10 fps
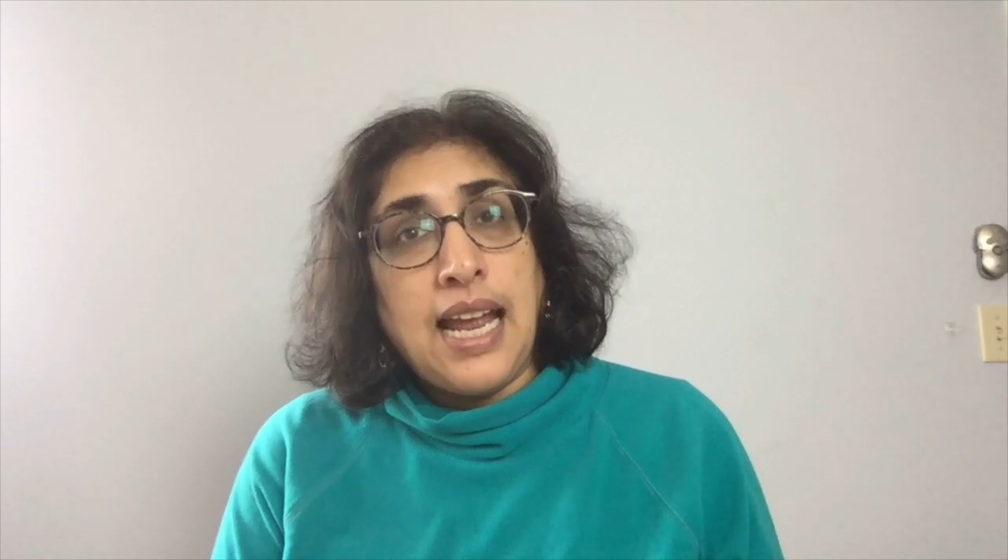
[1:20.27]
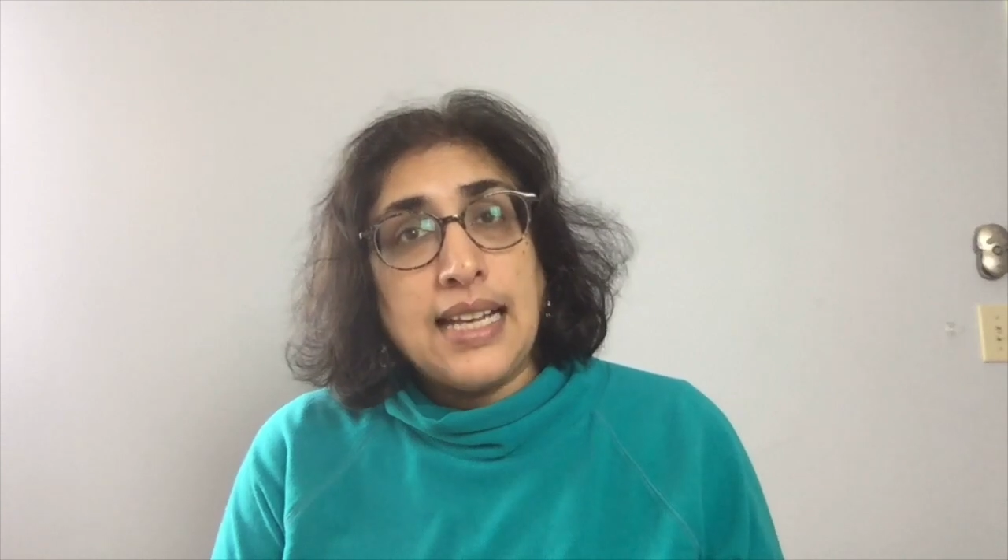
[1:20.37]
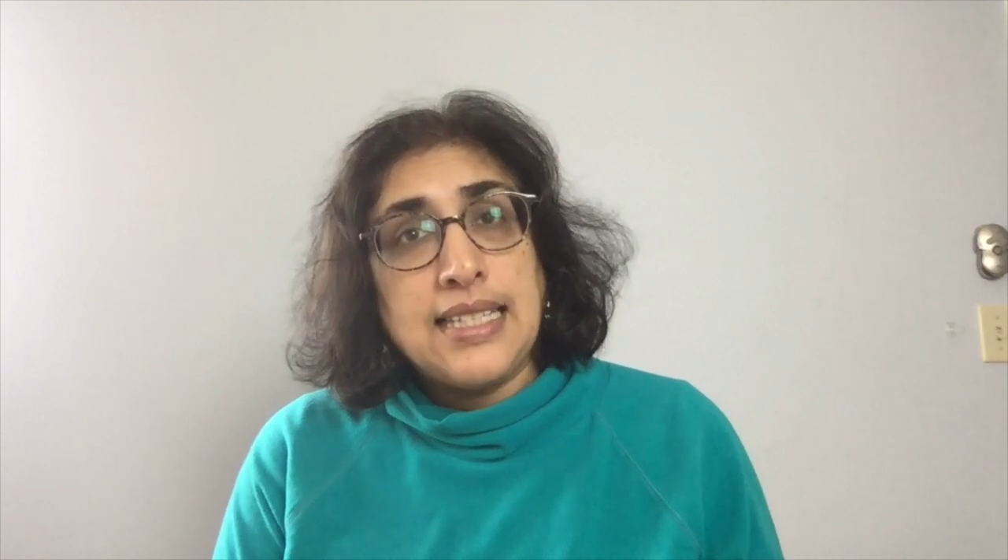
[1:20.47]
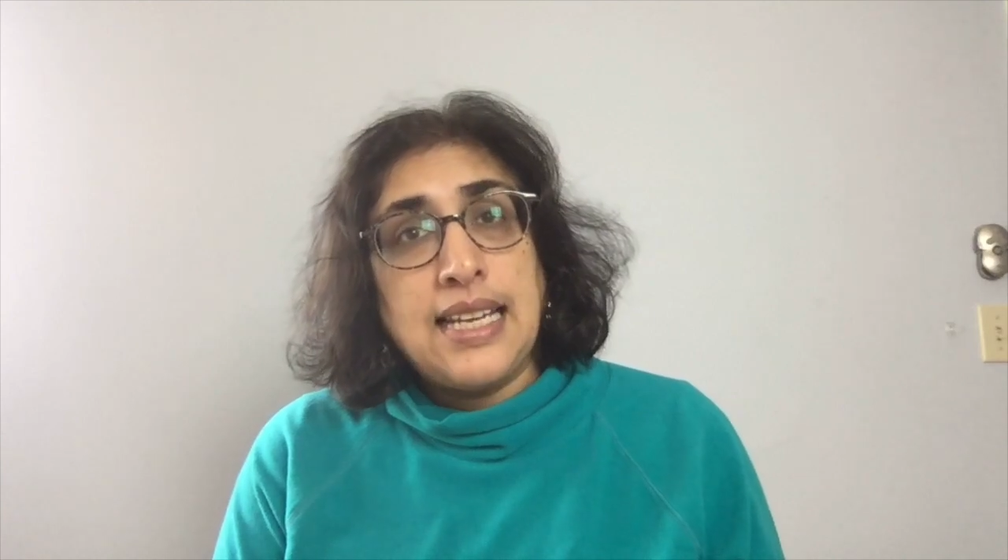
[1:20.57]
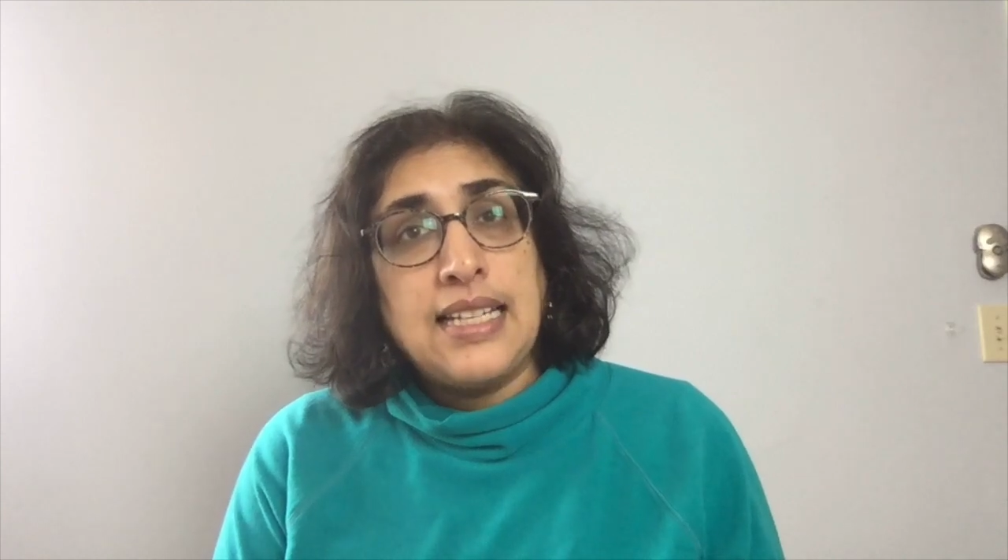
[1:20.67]

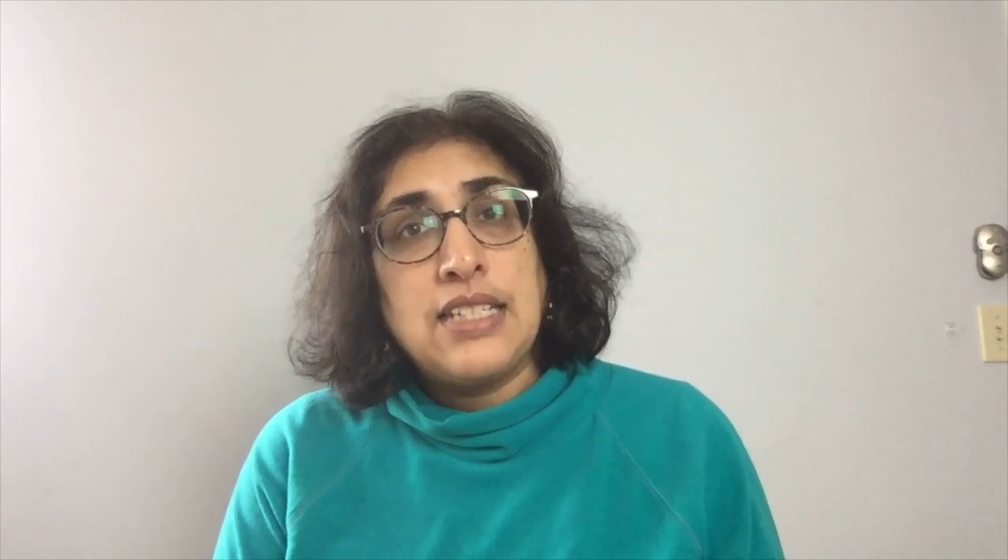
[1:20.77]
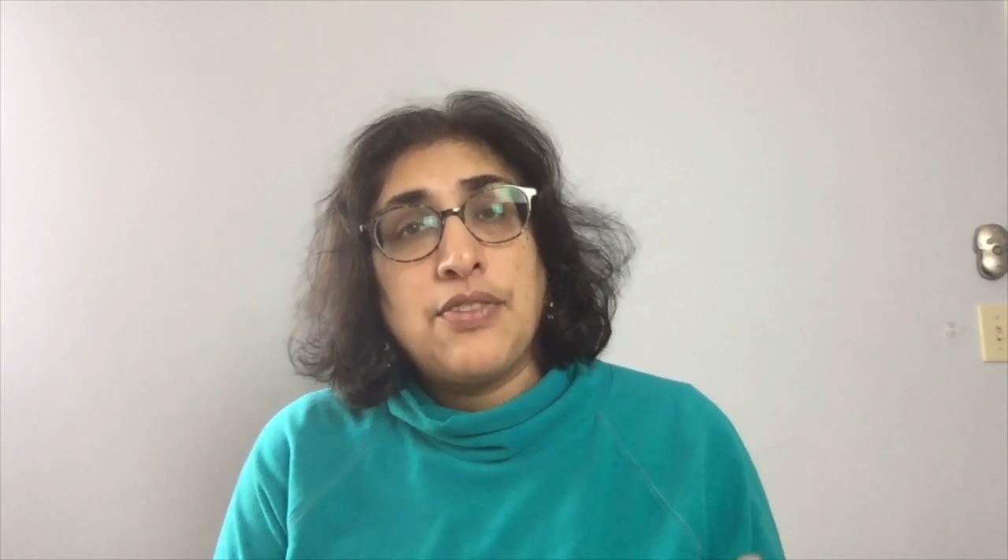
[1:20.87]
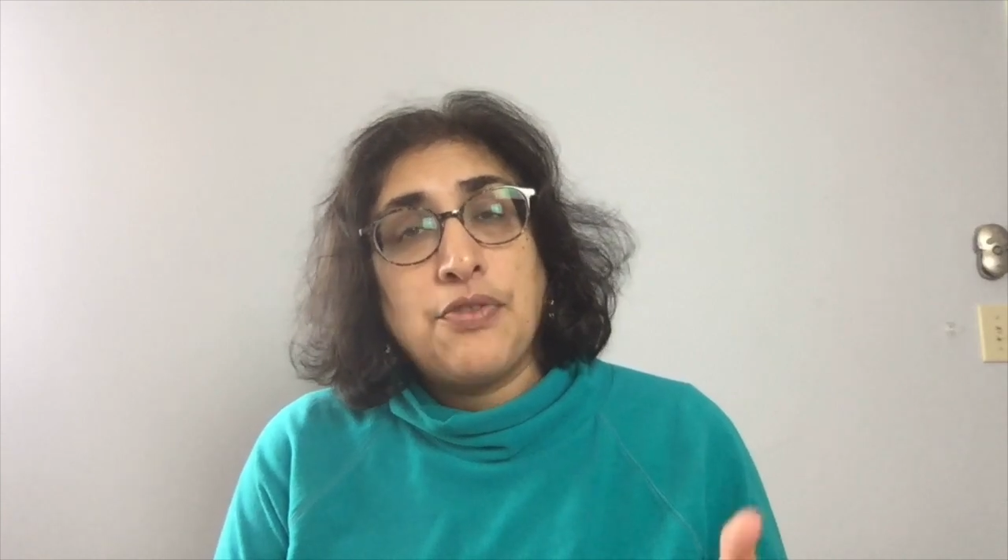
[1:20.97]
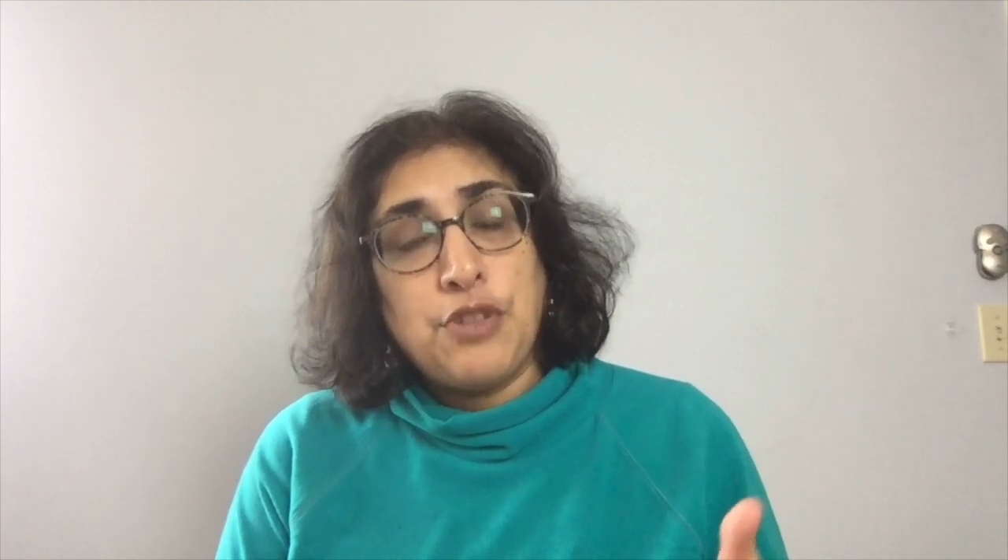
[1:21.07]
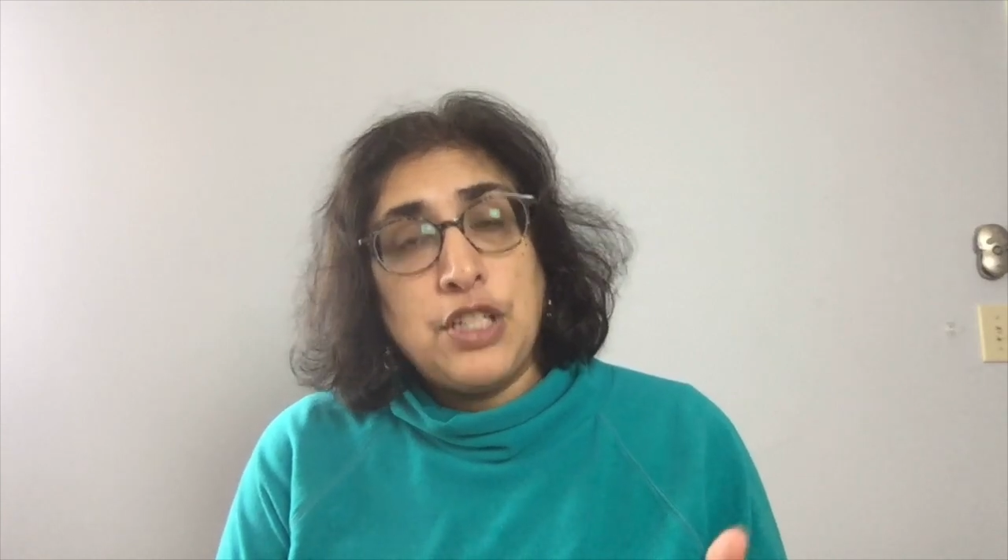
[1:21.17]
Access
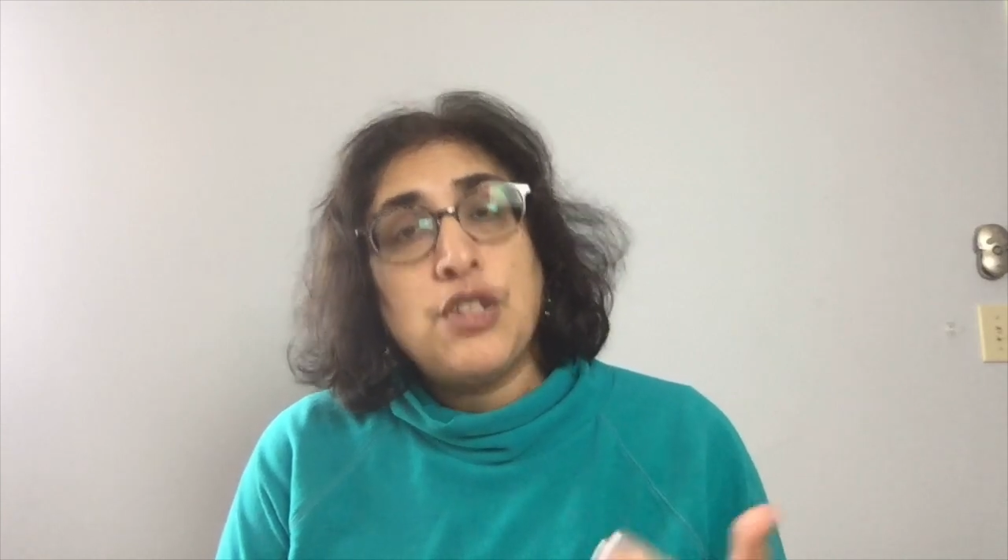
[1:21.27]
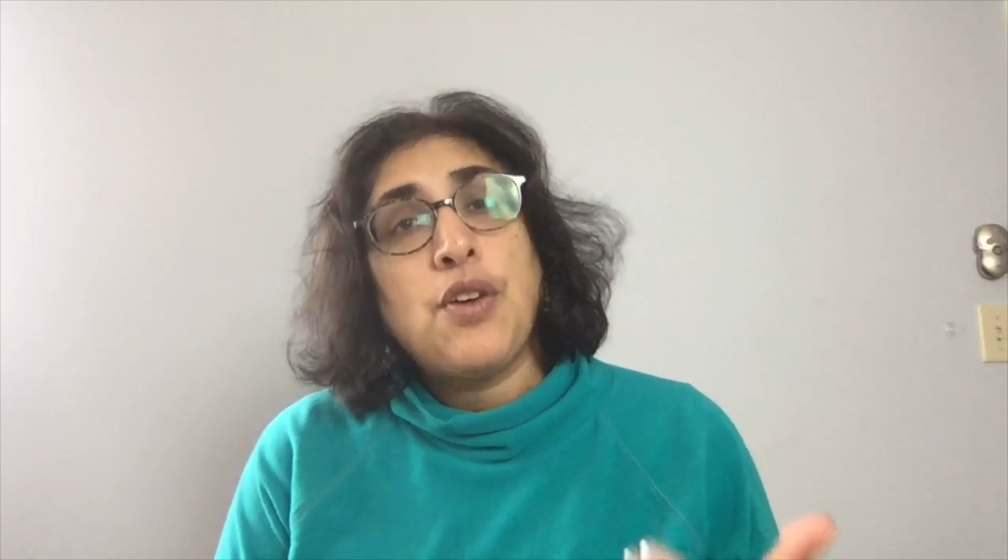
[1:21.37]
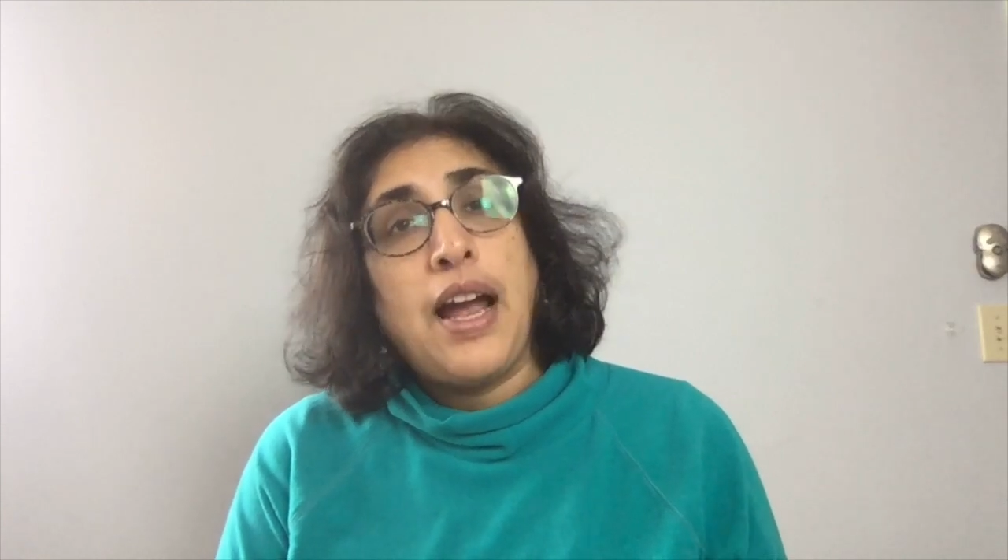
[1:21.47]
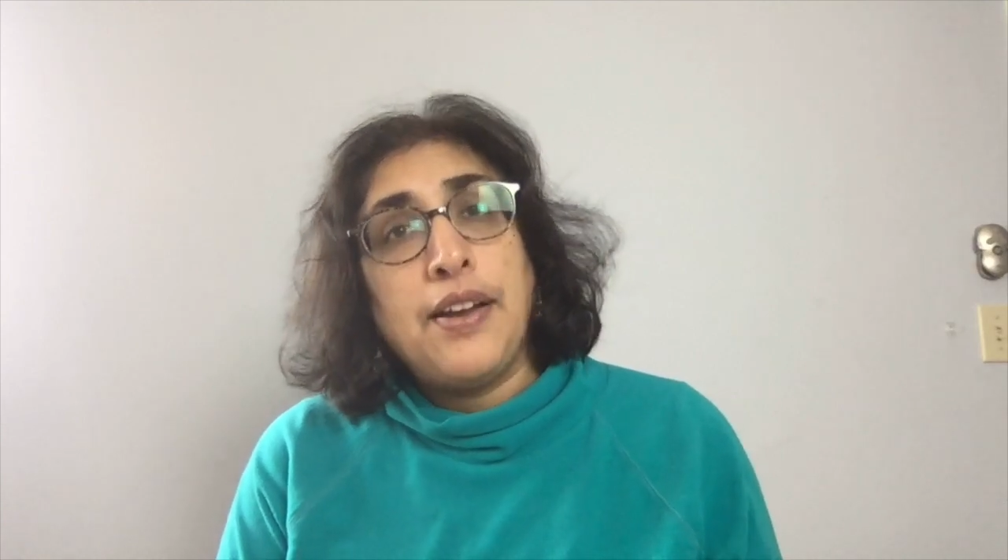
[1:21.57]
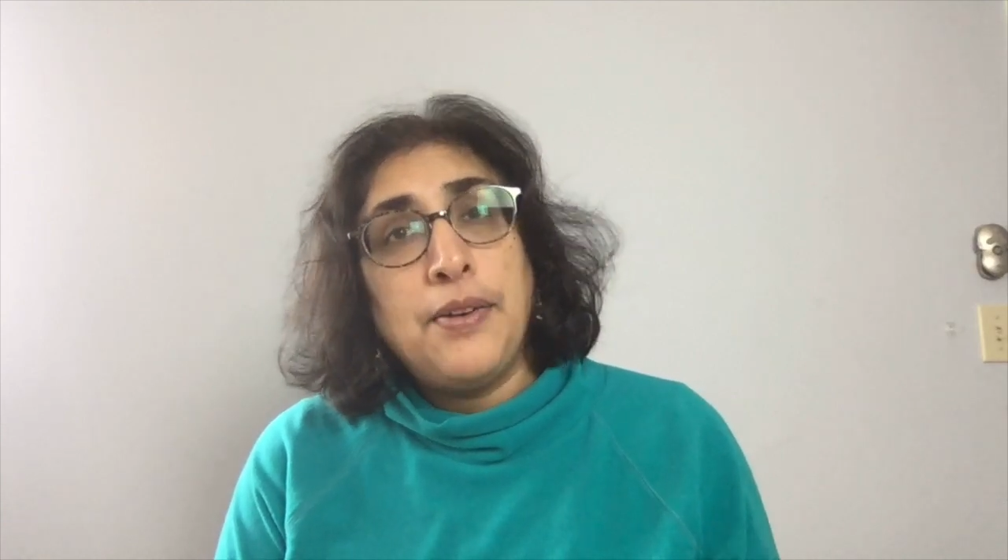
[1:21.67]
free
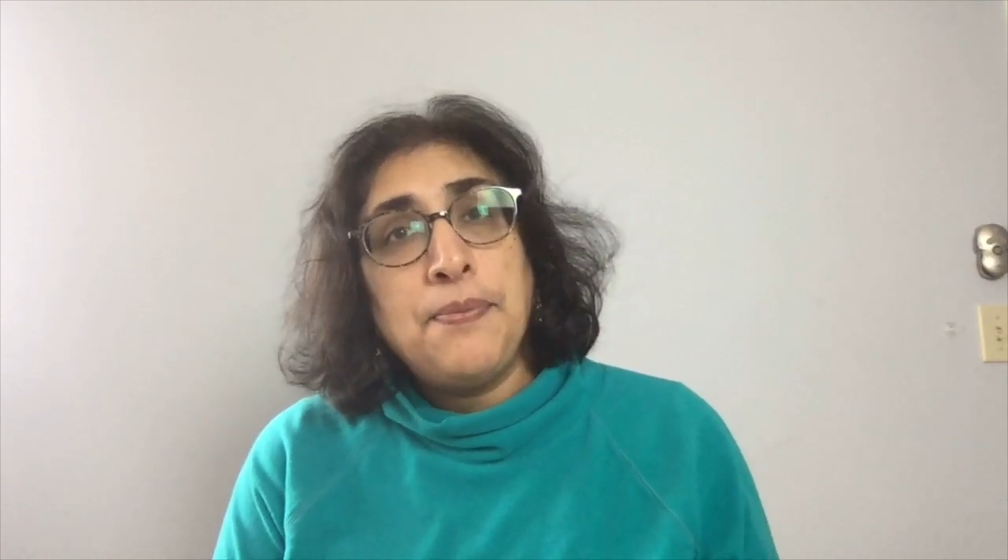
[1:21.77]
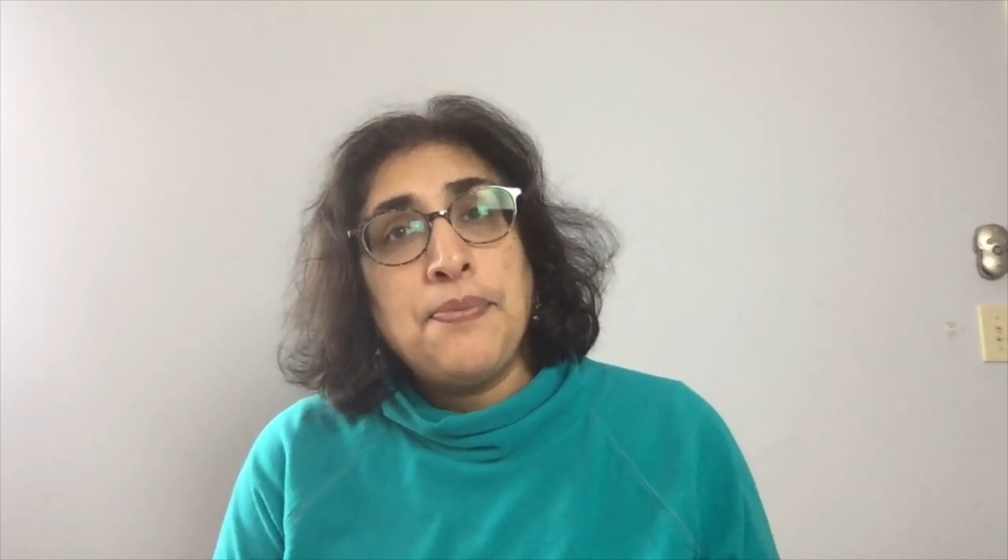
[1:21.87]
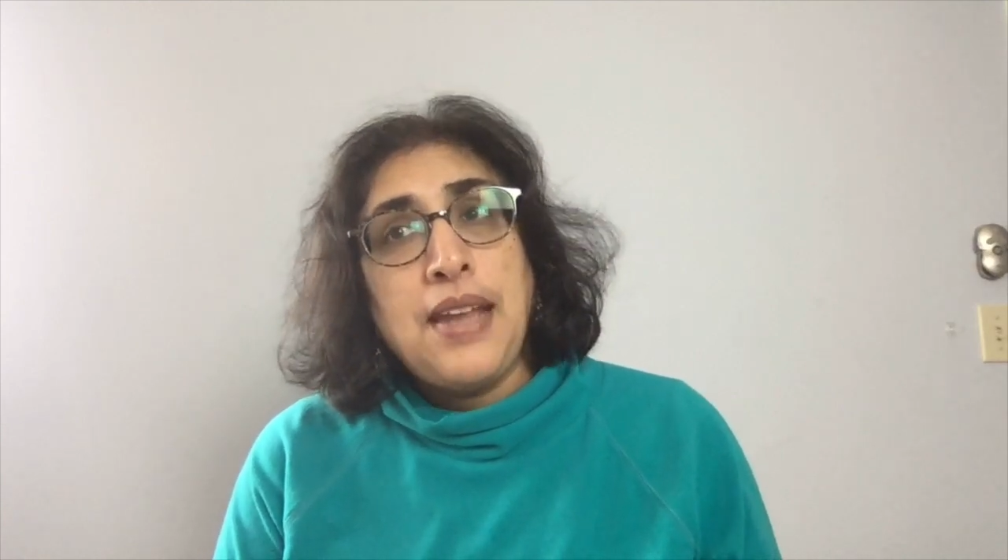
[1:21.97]
trial,